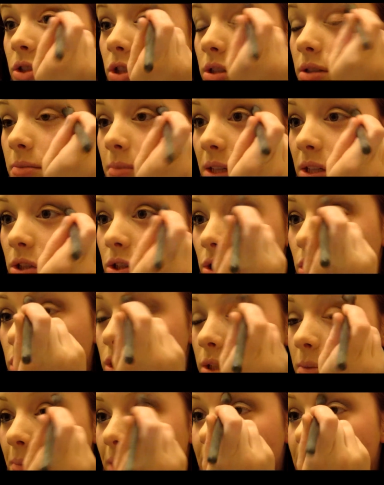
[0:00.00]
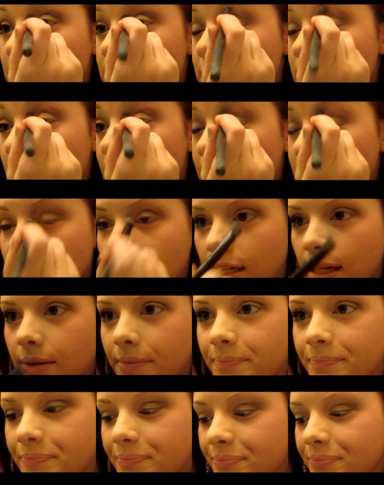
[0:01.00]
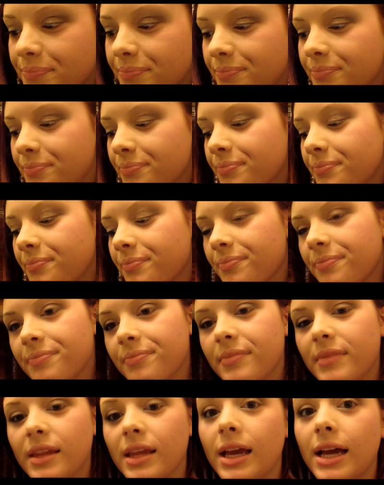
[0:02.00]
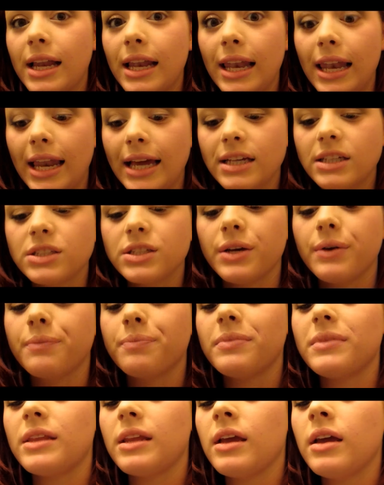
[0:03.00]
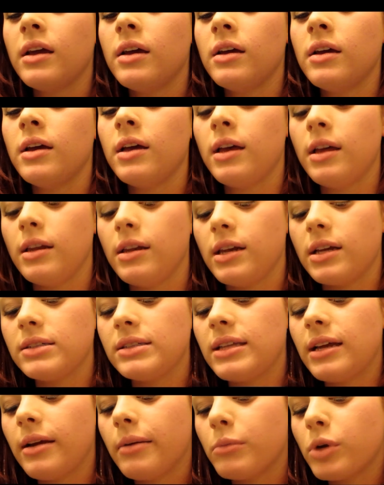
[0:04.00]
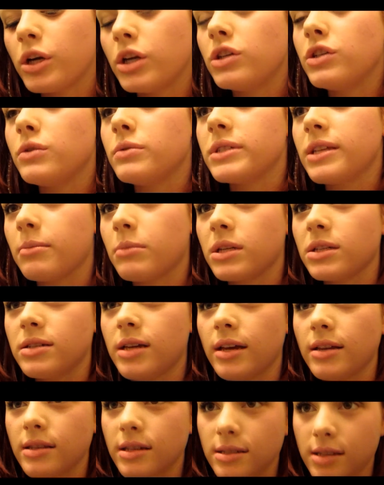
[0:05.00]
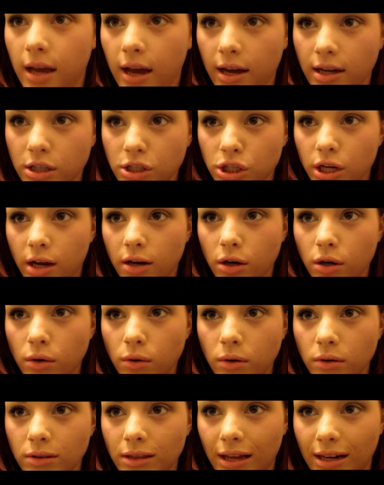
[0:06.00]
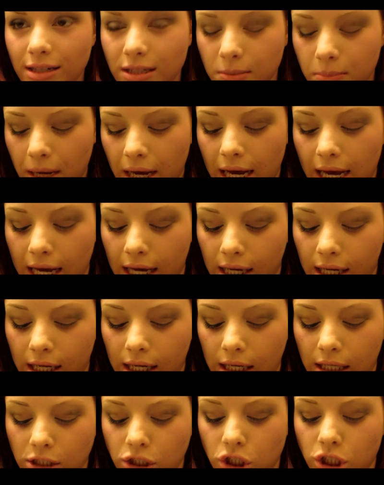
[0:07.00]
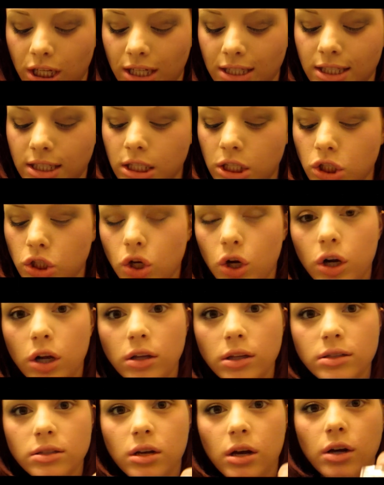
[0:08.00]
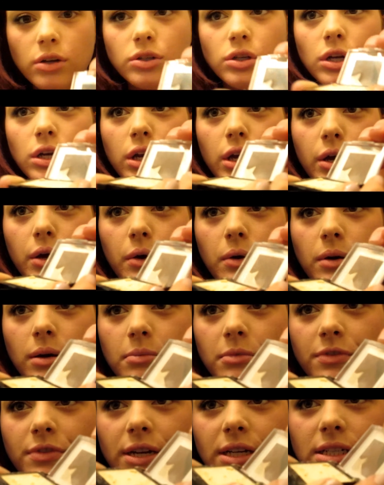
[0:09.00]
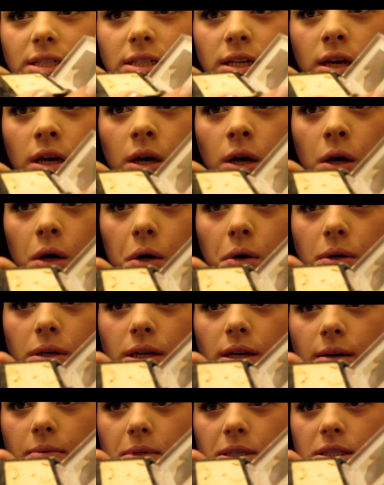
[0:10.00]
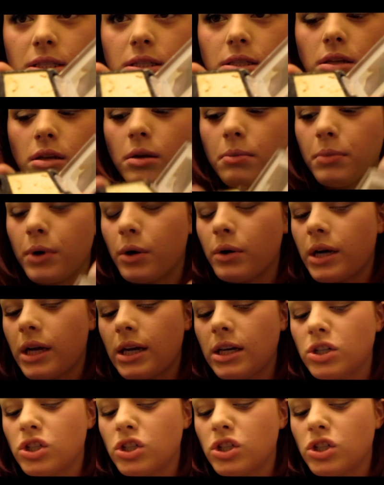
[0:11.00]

Just make sure she blends nicely. Like so. Next thing I'm going to do is I'm going to take this eyeshadow that is by Jessie's Girl. It's called Glow. I'm afraid to hold it up because it's a little broken.